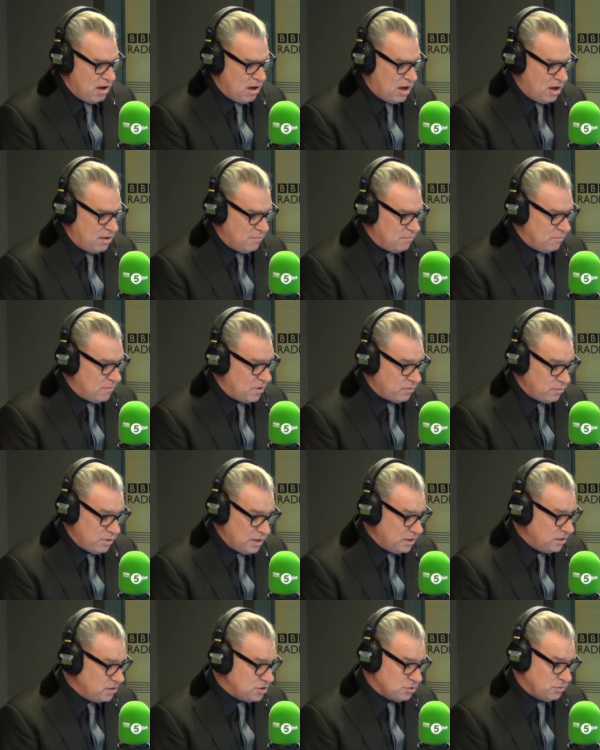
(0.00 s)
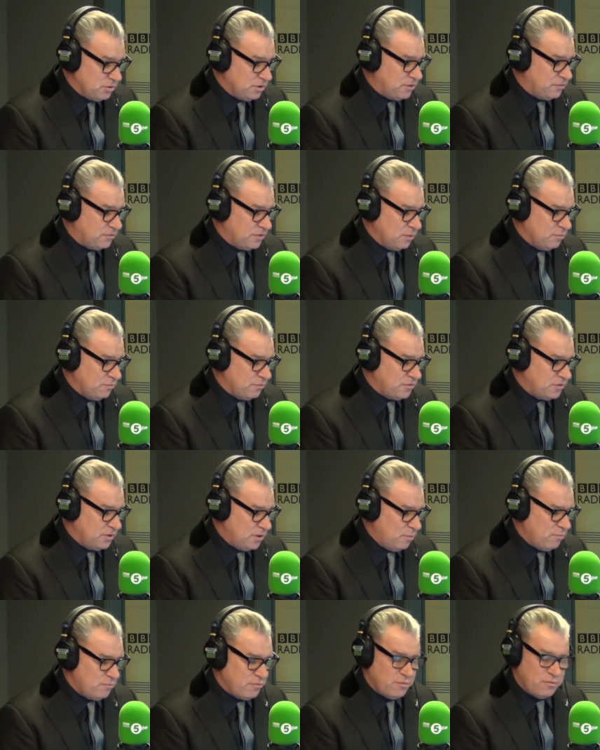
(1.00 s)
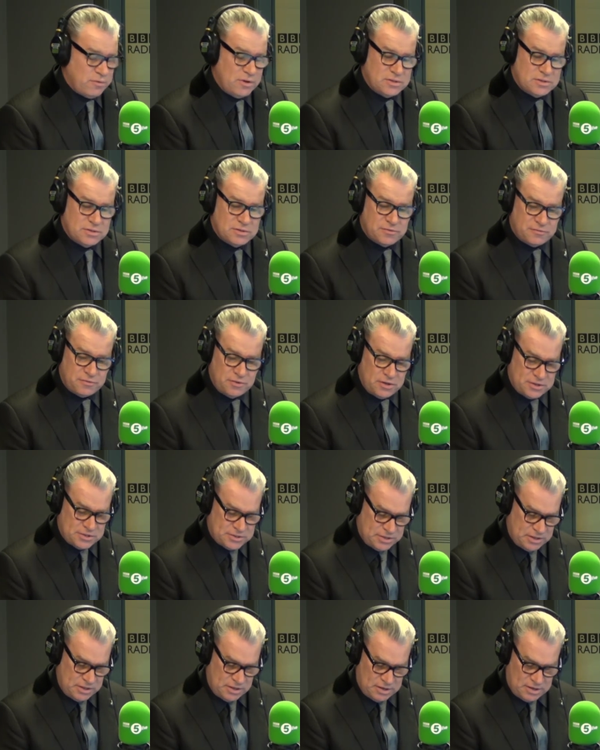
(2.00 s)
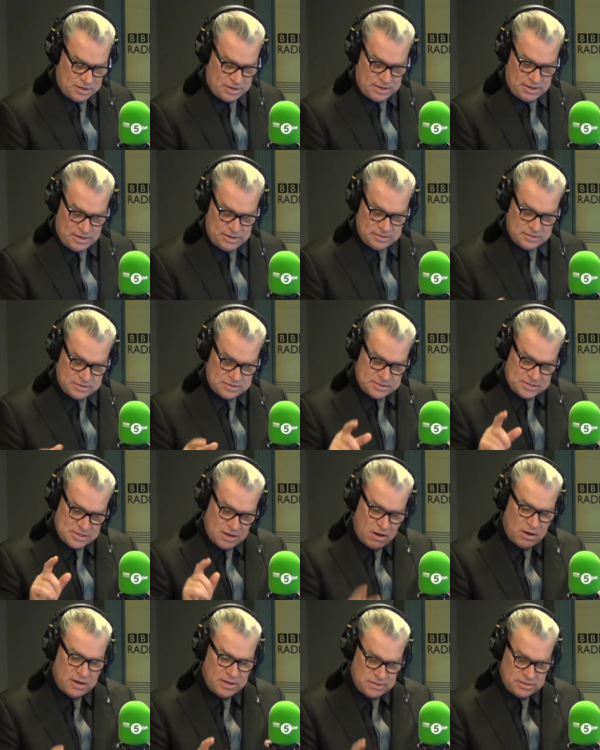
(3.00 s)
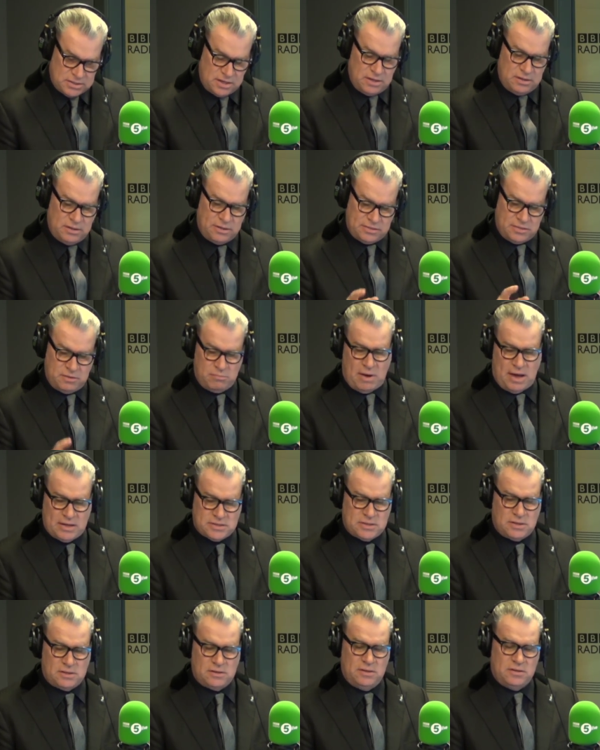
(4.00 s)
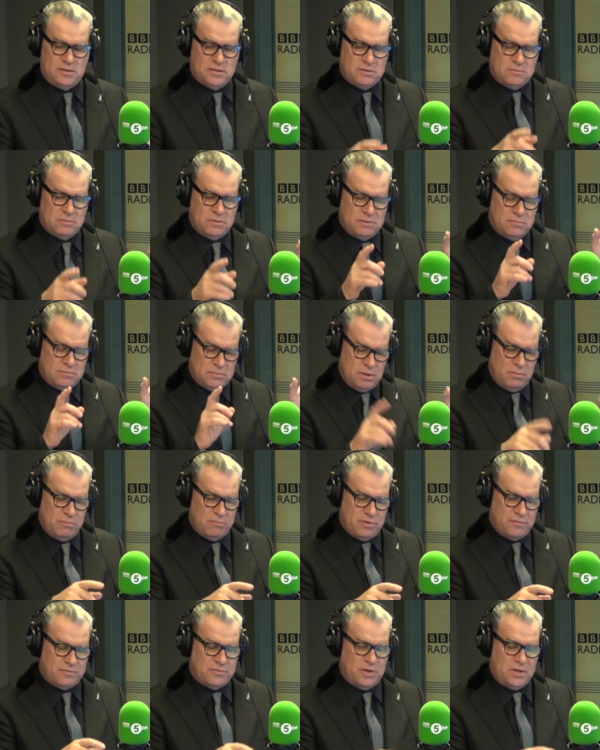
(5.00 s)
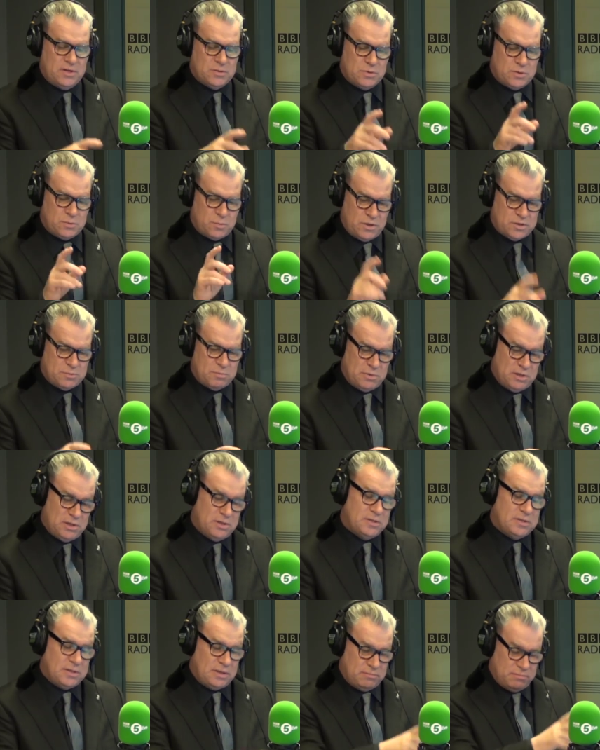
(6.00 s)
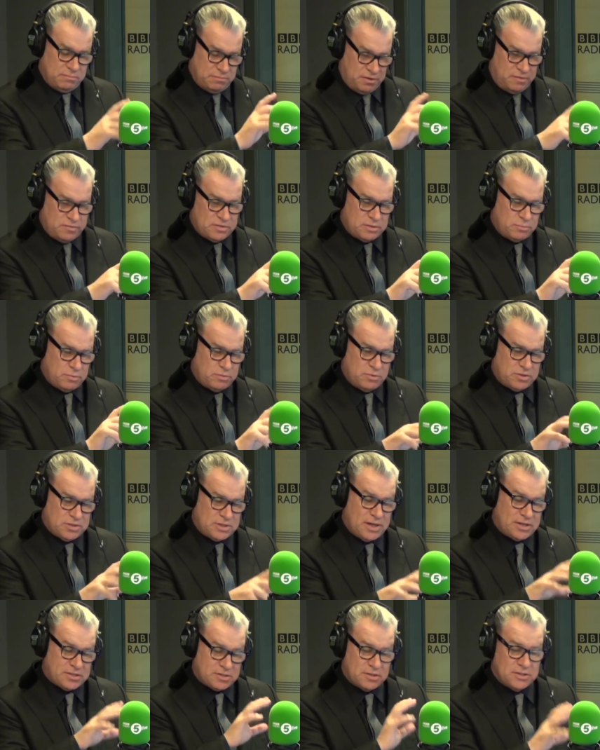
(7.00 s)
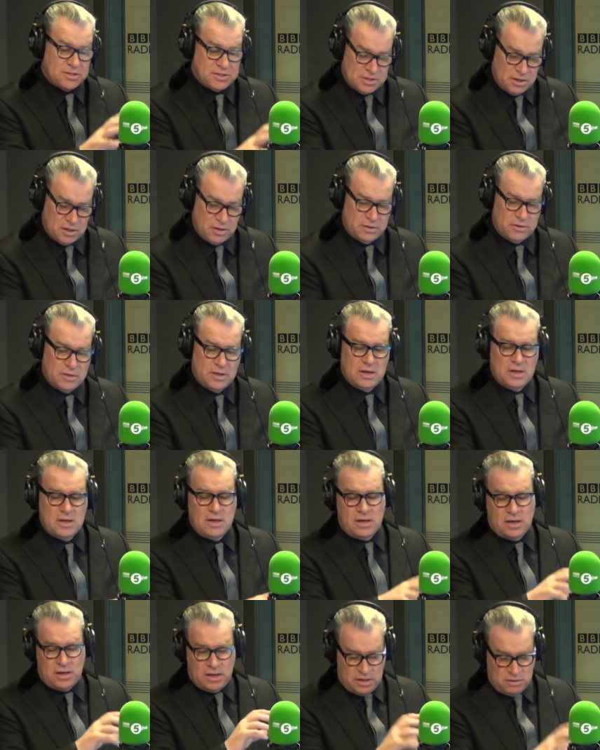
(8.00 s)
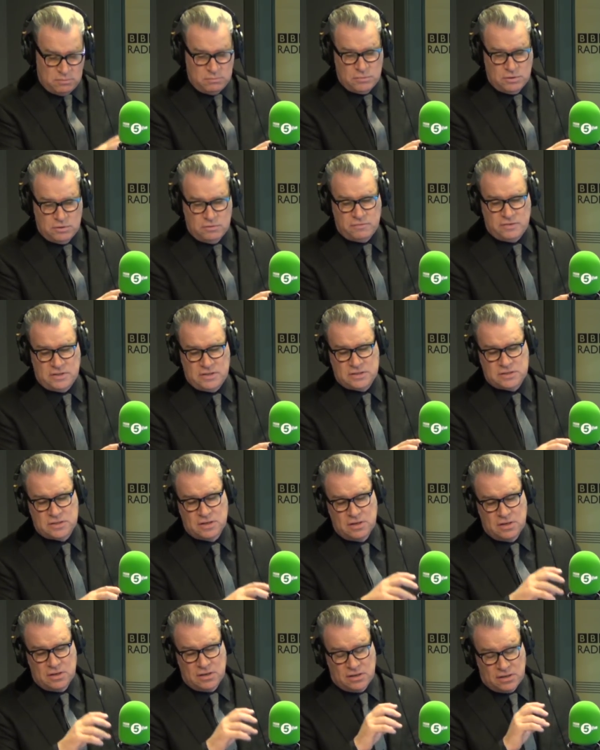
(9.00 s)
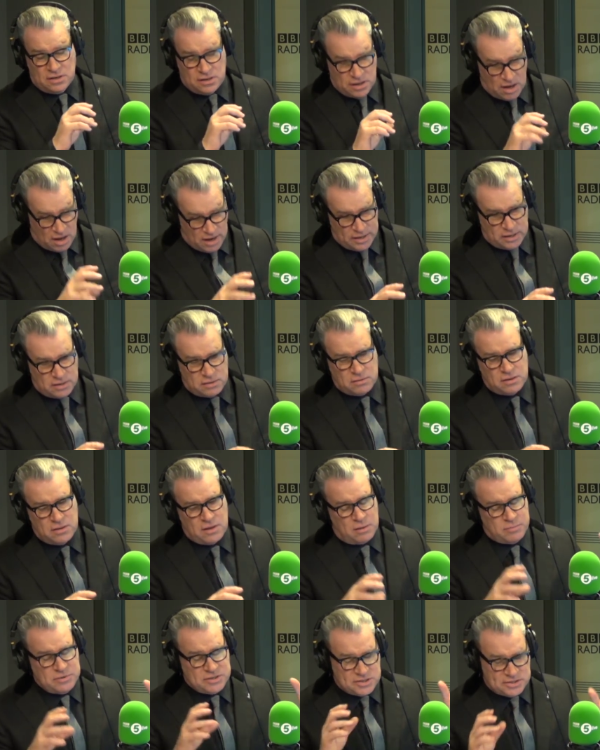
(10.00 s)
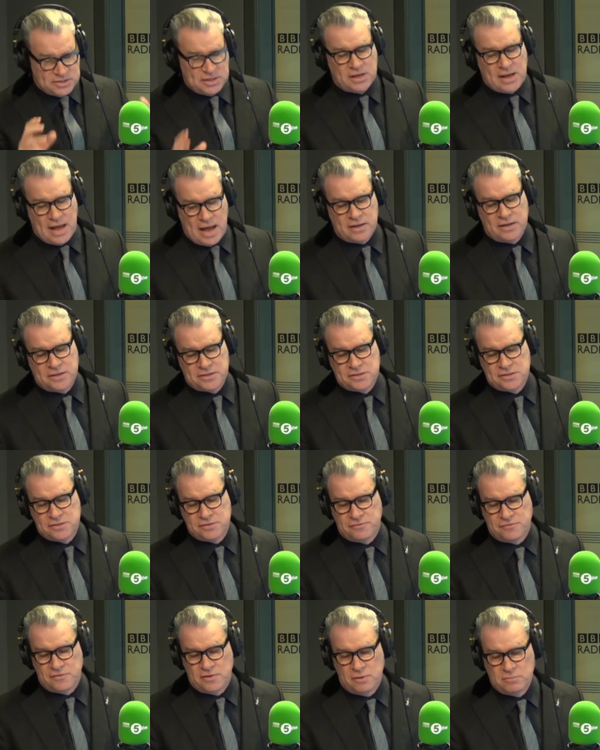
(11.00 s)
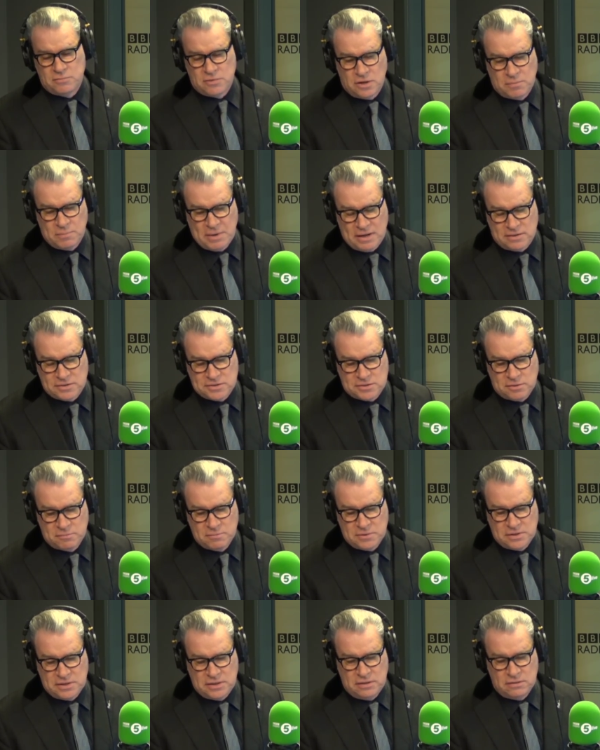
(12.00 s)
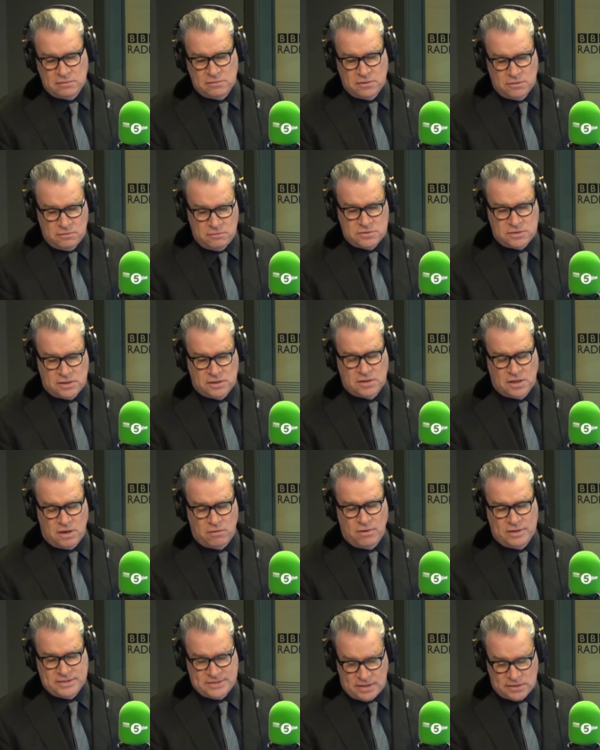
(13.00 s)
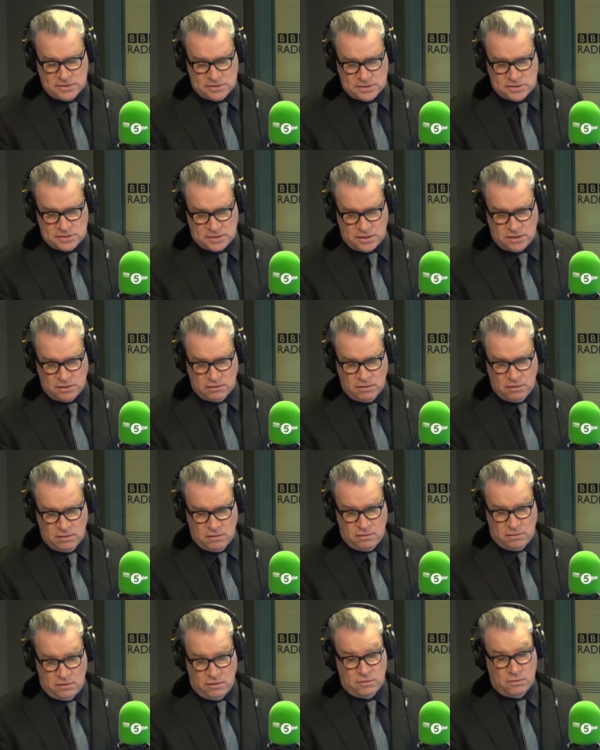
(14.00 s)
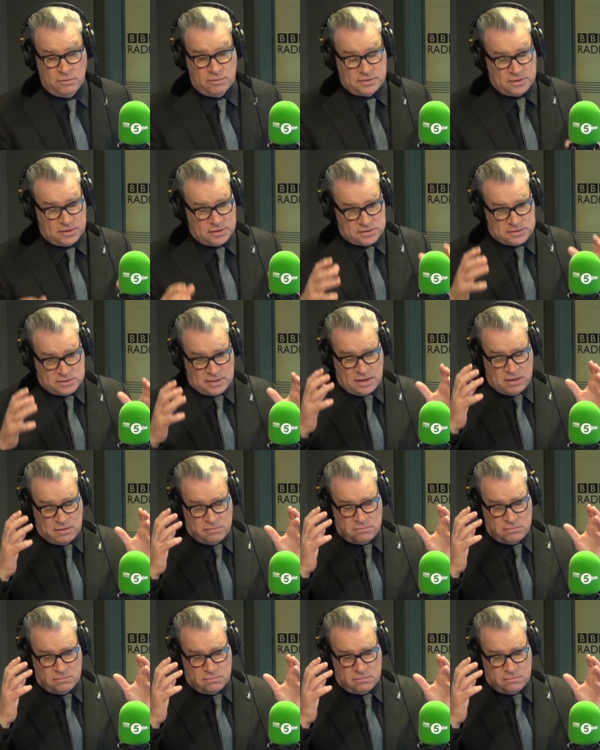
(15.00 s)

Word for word: um, I really enjoyed the film for a number of reasons. Firstly, uh, it ties in thematically to a number of things which Westmoreland and previously with Richard Glatzer had done in movies like. I mean, Still Alice is a film about somebody losing their identity. You know, there's that